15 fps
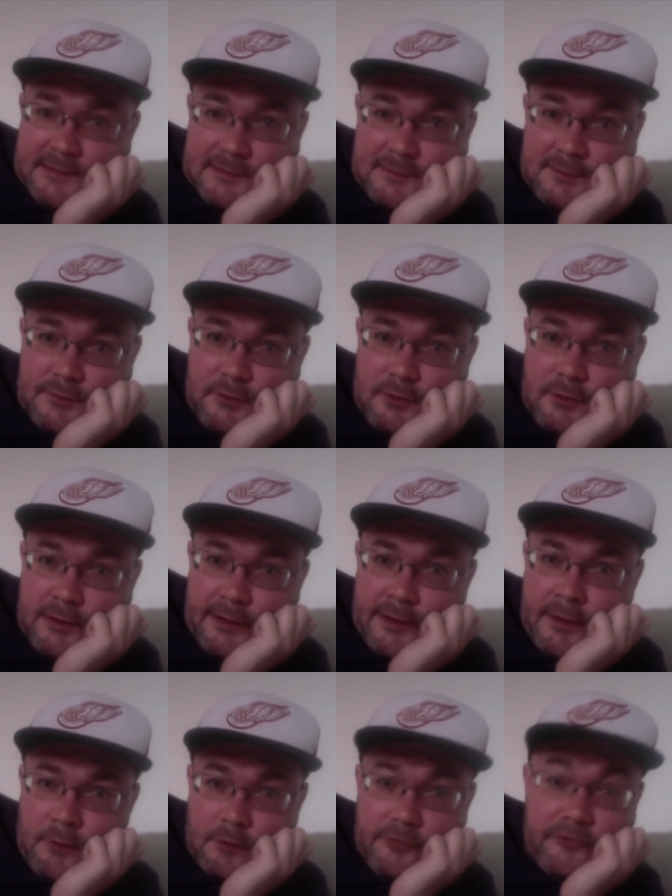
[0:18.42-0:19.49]

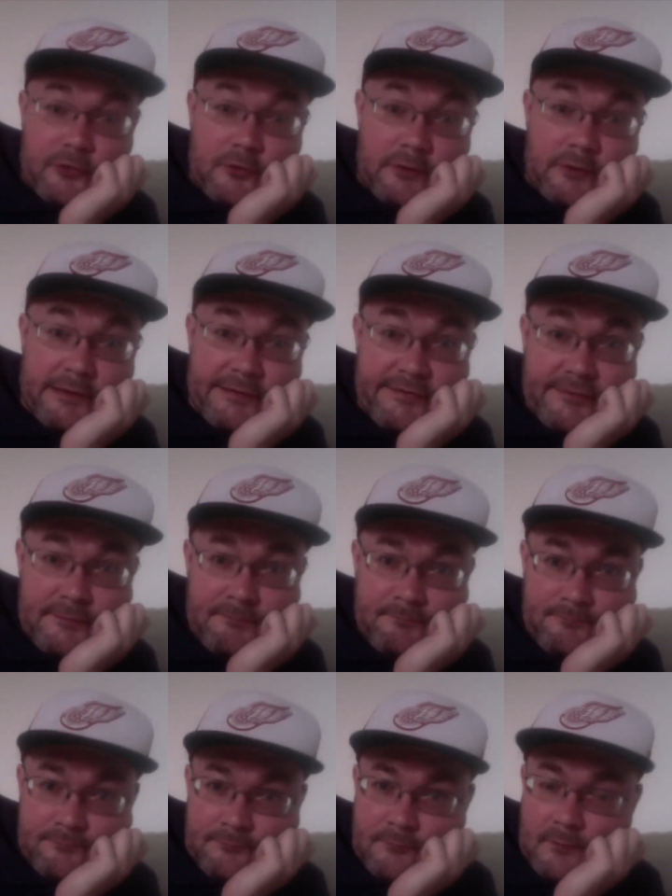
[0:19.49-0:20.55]
story, or stories
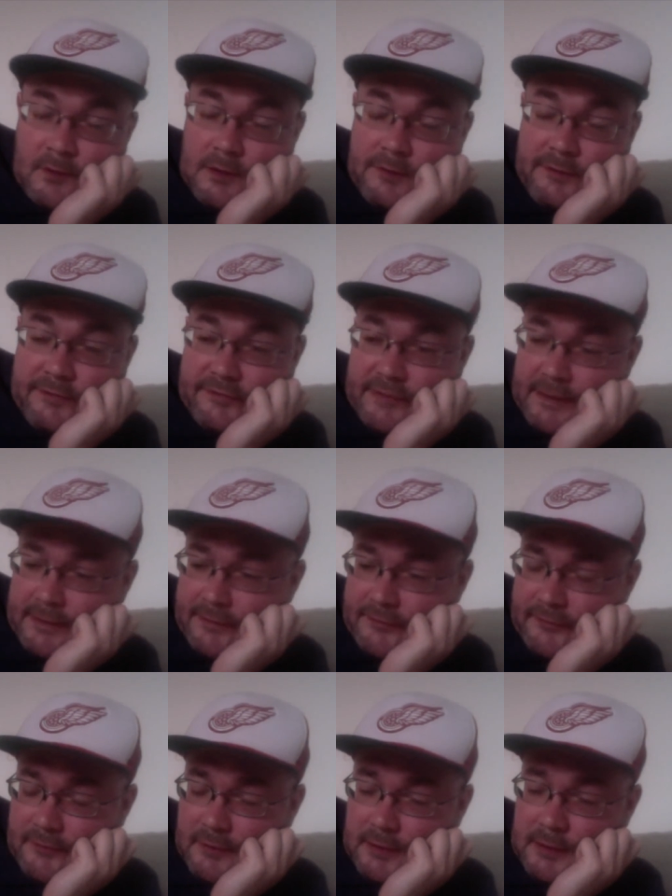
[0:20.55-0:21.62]
in this
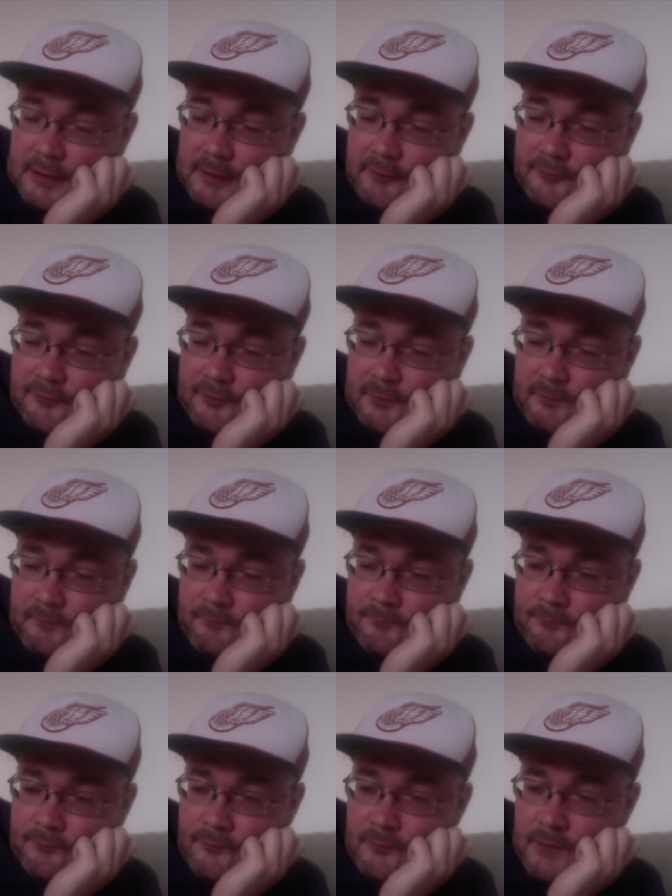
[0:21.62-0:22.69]
case, uh, from
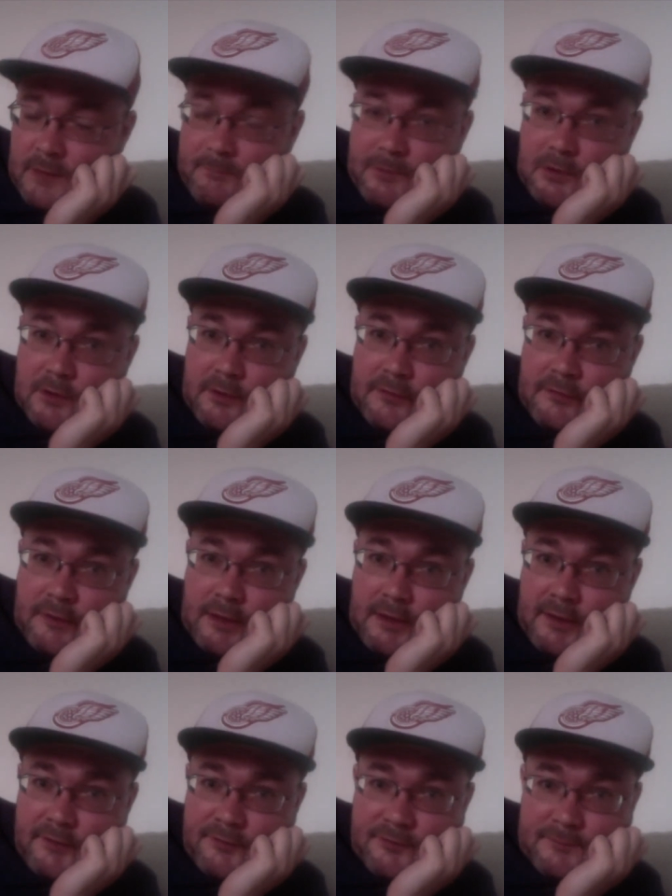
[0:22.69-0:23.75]
my bonkers
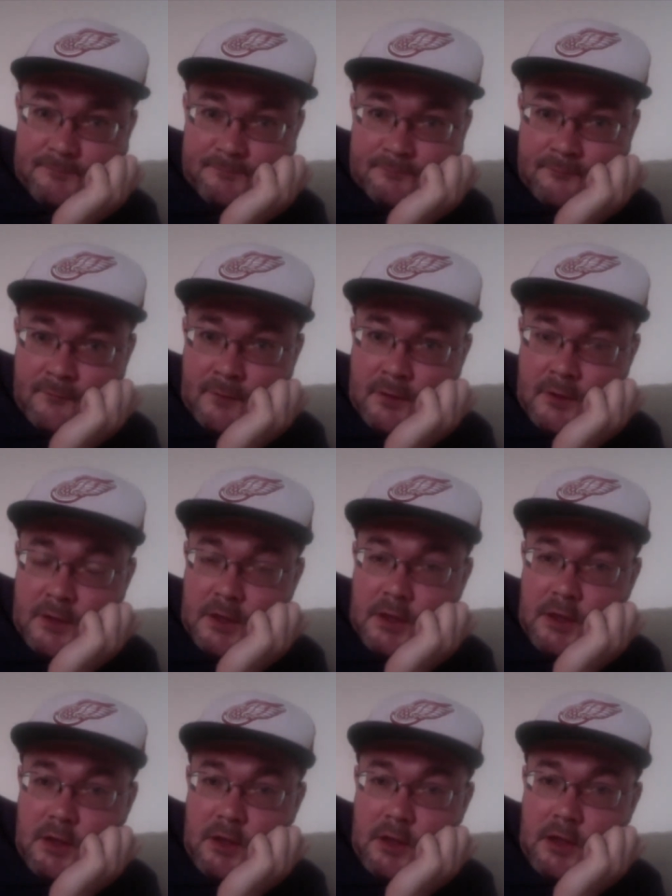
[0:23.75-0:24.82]
life.
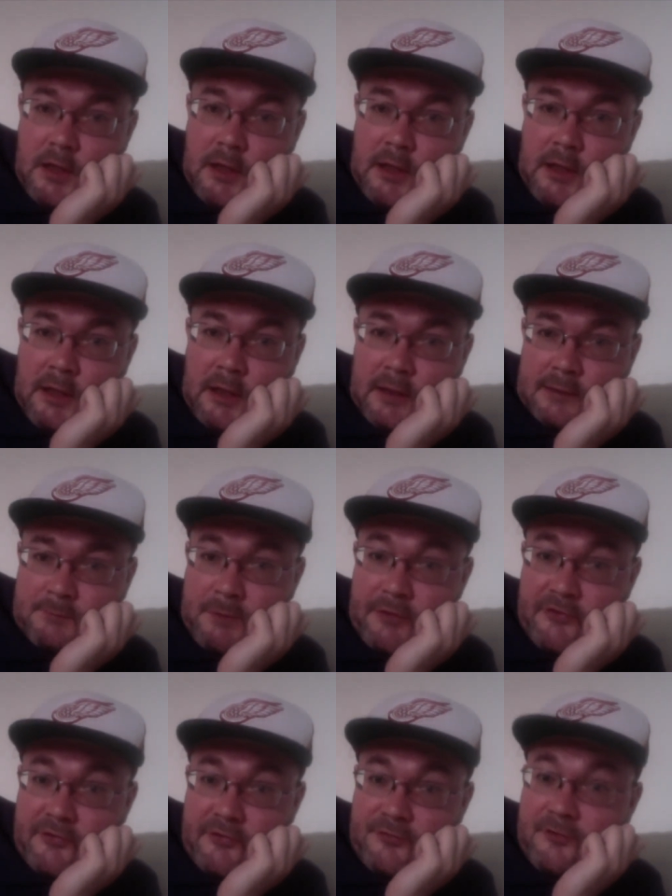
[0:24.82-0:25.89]
Uh, I
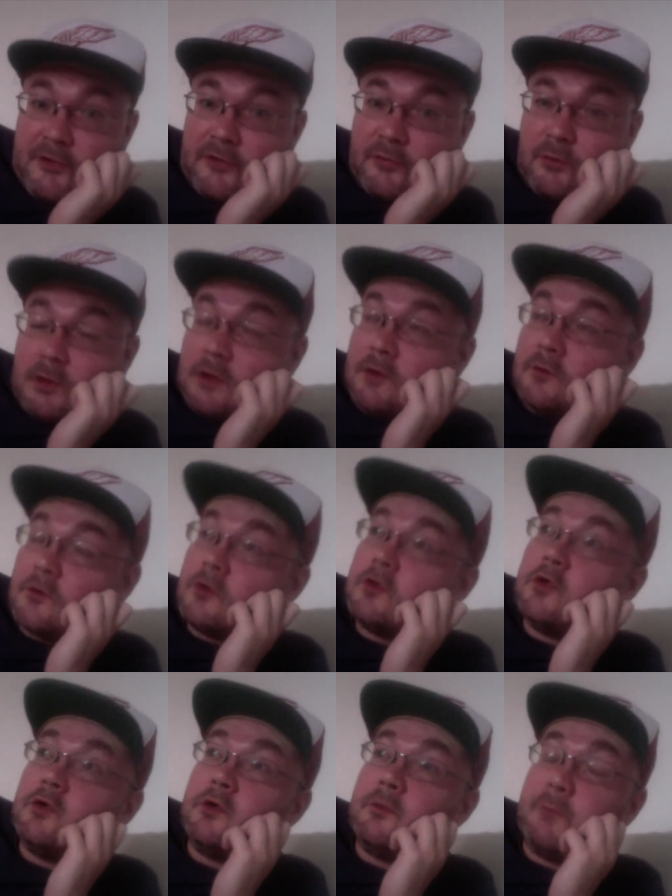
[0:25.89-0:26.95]
suppose the first one
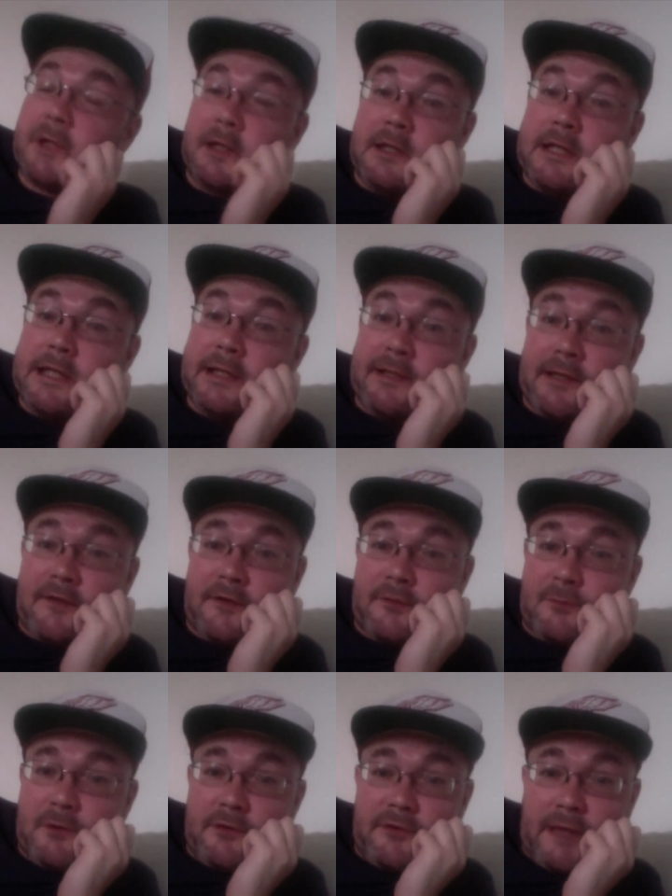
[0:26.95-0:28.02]
could be a near death
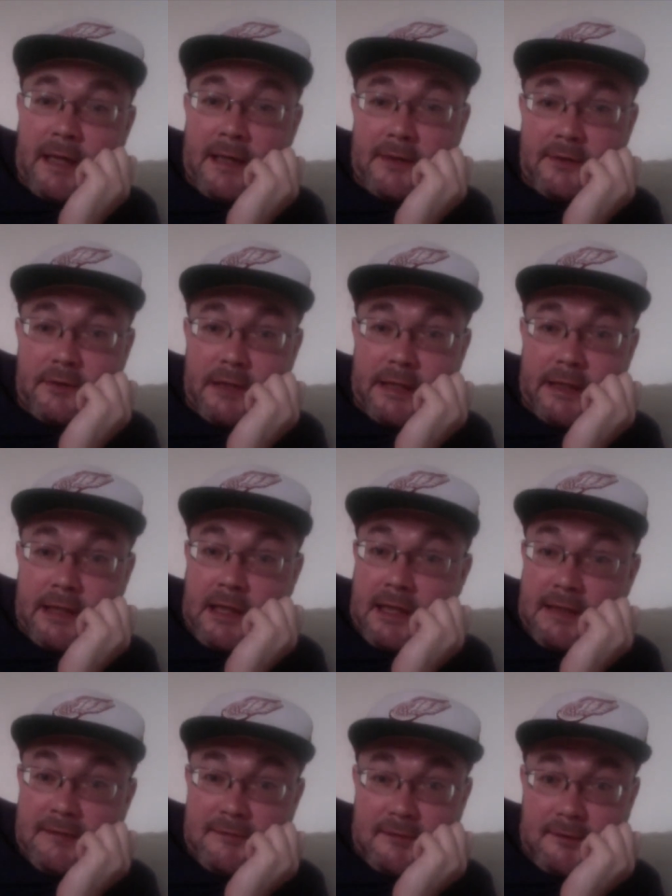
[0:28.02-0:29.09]
experience I had in
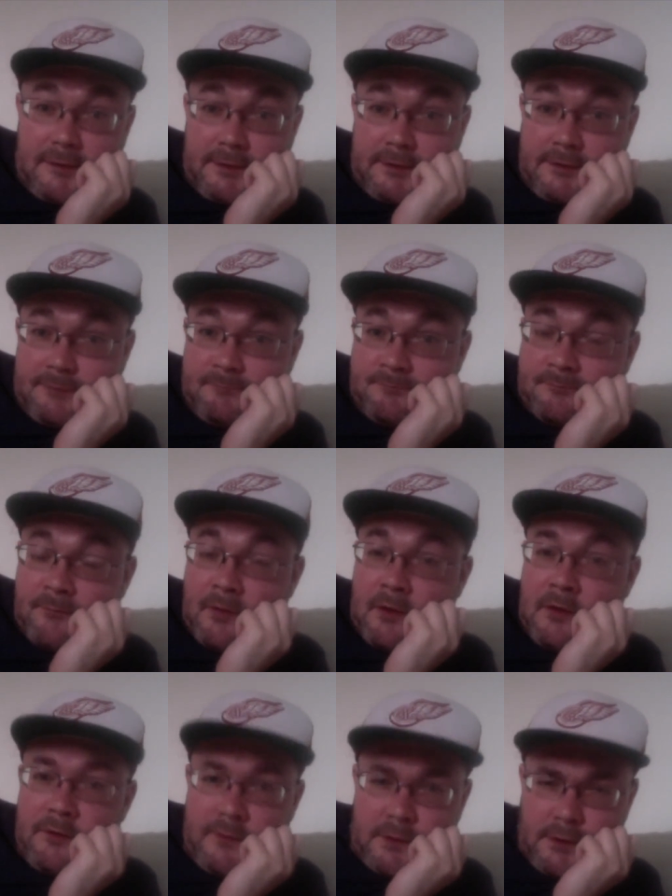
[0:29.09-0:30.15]
Iceland,
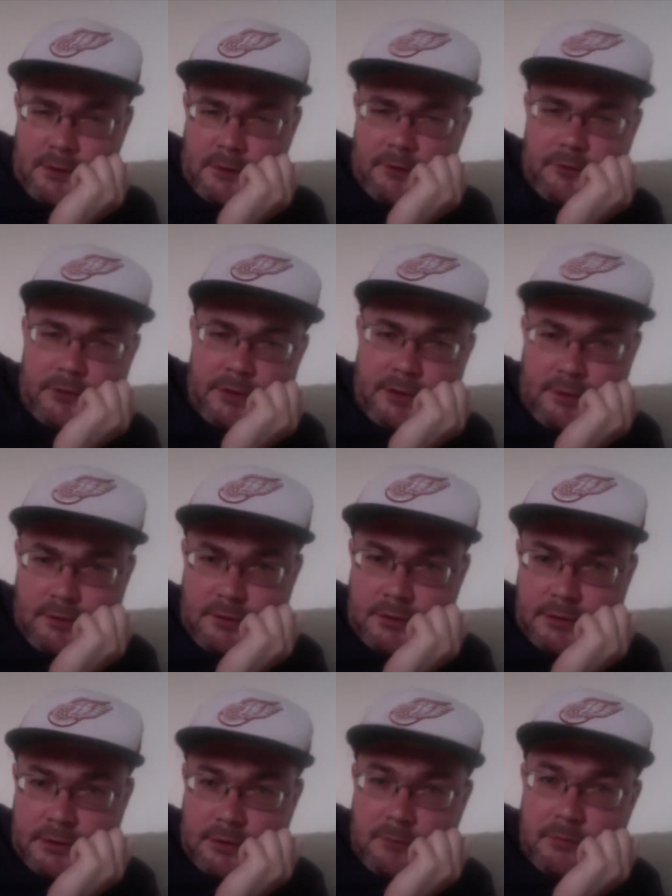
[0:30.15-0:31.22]
the country, not the
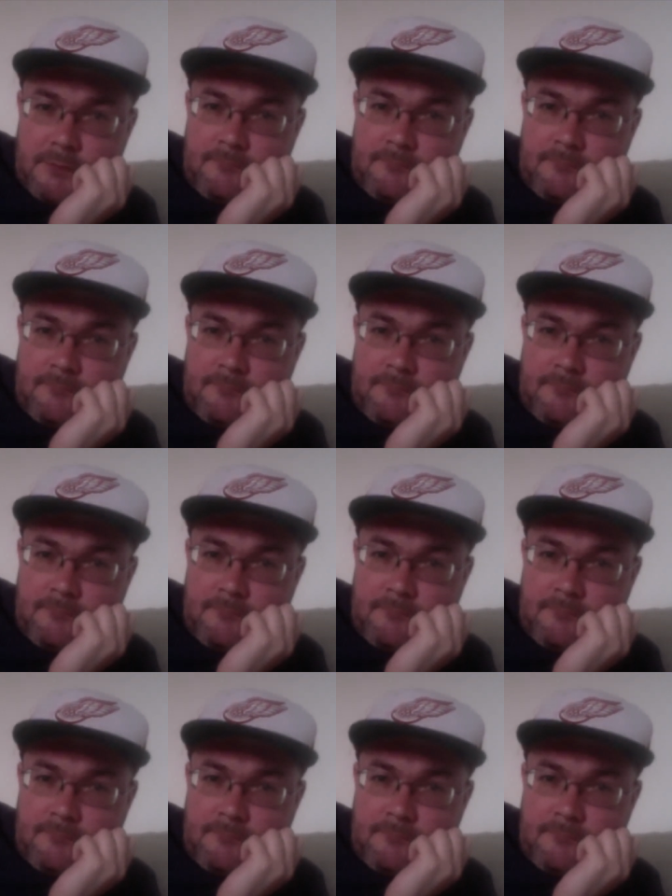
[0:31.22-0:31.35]
shop,